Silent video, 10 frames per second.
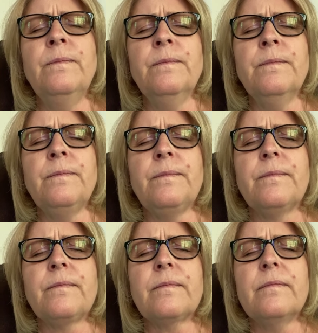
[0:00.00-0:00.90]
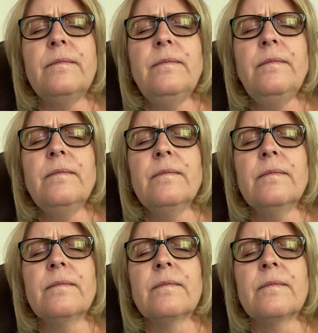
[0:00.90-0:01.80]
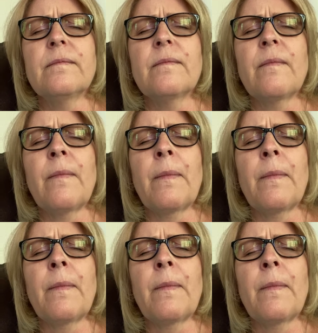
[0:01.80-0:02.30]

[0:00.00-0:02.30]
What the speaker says: Nothing is said.